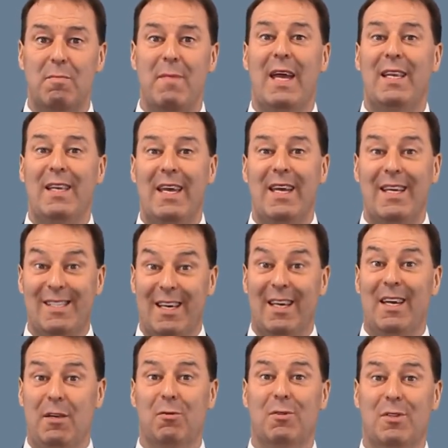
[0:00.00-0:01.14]
you may need
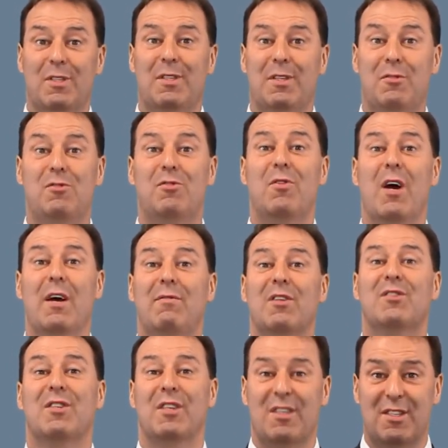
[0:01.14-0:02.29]
in order to drive the
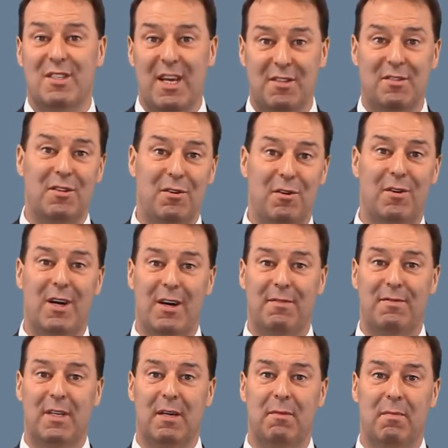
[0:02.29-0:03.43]
success that you're
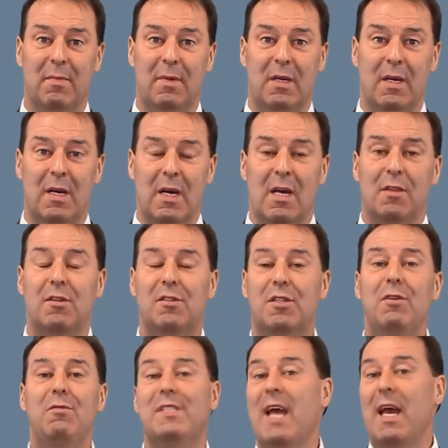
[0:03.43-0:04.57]
after. The
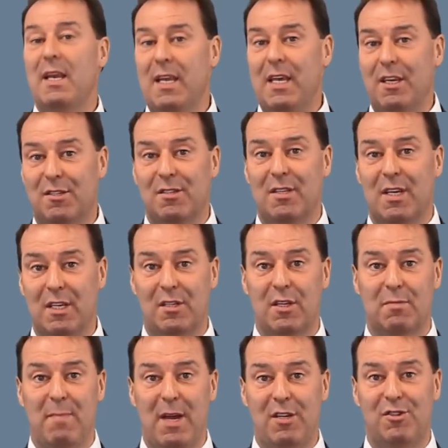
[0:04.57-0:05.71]
2 techniques it
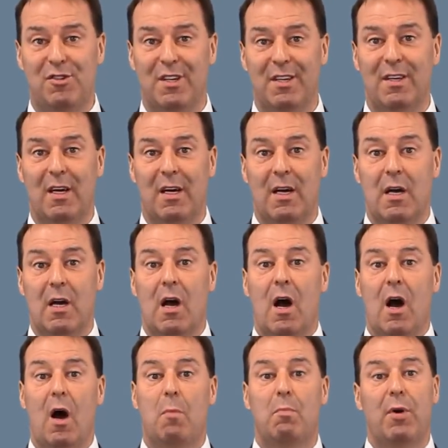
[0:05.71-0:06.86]
does mention
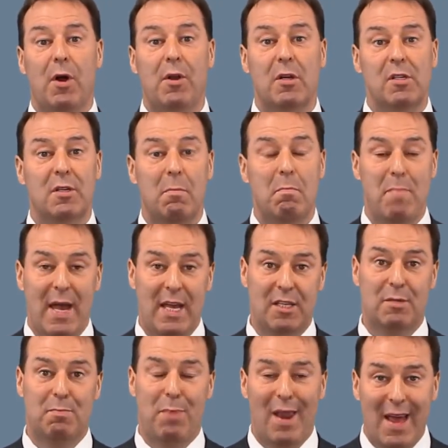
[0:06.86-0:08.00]
are
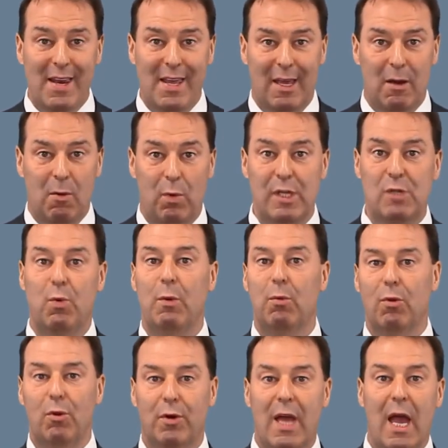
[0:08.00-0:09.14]
product-based planning, which we
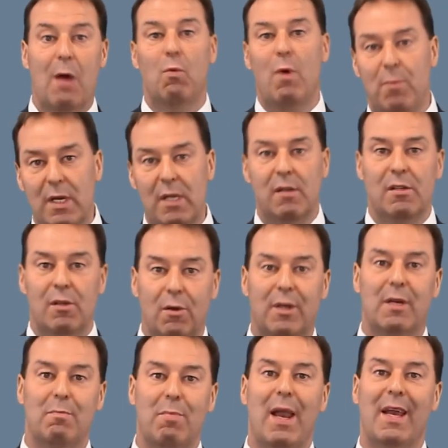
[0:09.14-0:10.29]
will look at when we
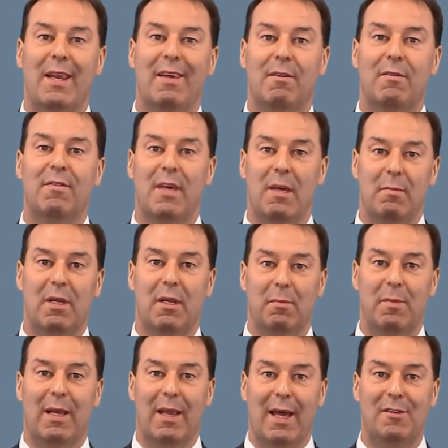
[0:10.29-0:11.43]
look at planning theme a little
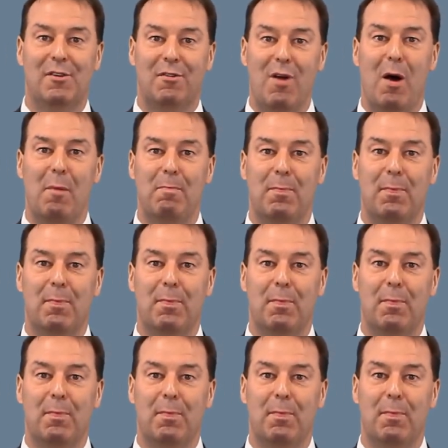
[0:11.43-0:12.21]
bit later on,